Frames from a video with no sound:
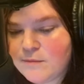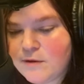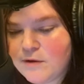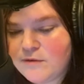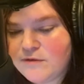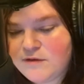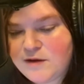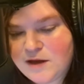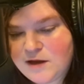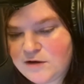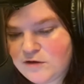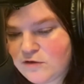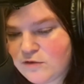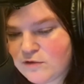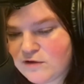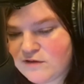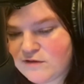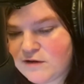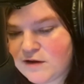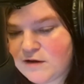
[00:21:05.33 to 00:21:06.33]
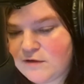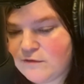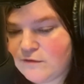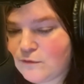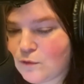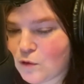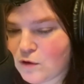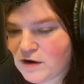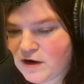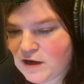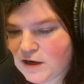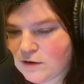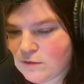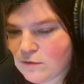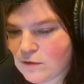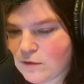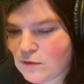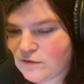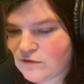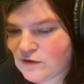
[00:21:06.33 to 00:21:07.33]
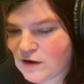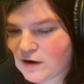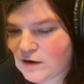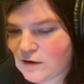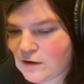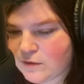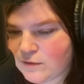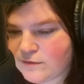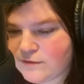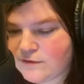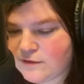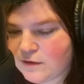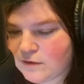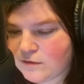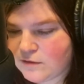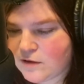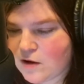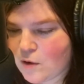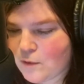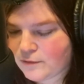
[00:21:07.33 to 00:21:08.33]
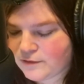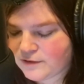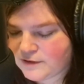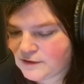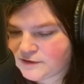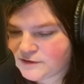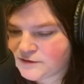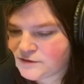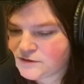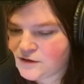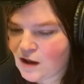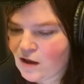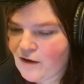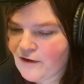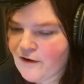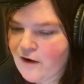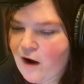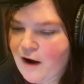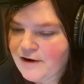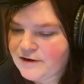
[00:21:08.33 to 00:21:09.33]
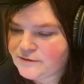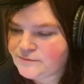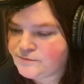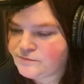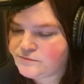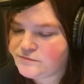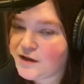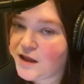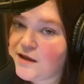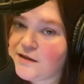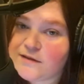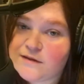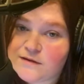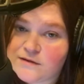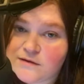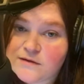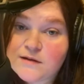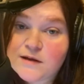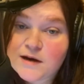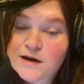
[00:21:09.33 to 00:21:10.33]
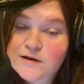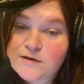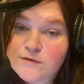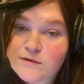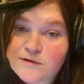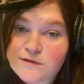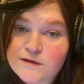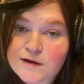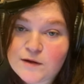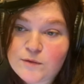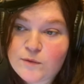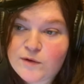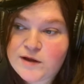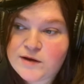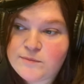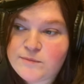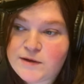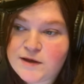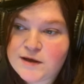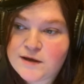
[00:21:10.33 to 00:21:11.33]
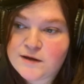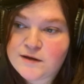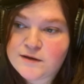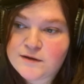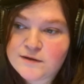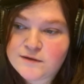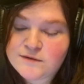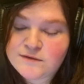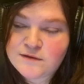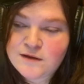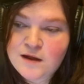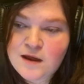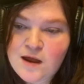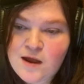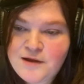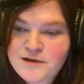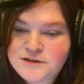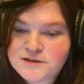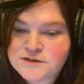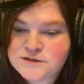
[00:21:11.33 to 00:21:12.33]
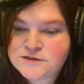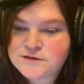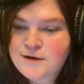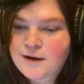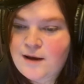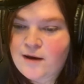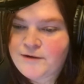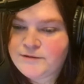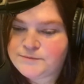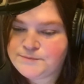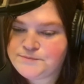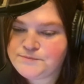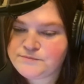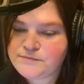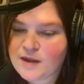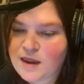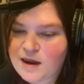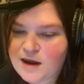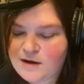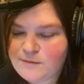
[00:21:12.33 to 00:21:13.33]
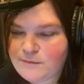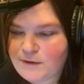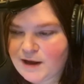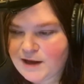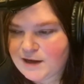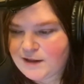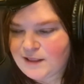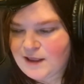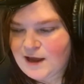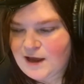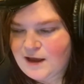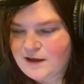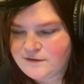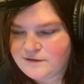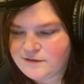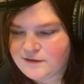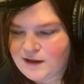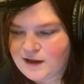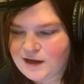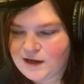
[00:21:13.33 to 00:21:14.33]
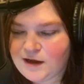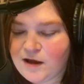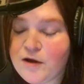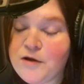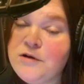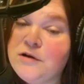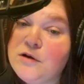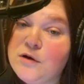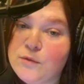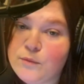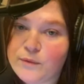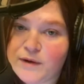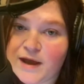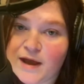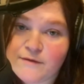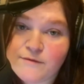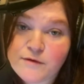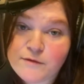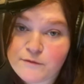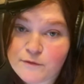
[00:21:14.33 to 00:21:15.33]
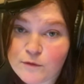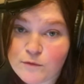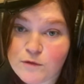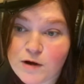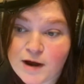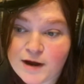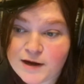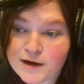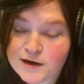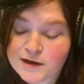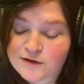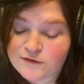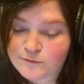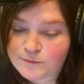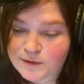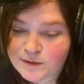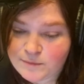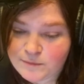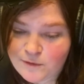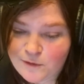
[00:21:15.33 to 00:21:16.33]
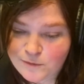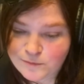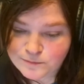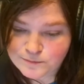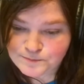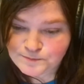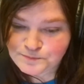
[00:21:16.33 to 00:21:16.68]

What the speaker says: the most interesting 40-year-olds I know still don't. This is an interesting one because in my class, like, we have a variety of people.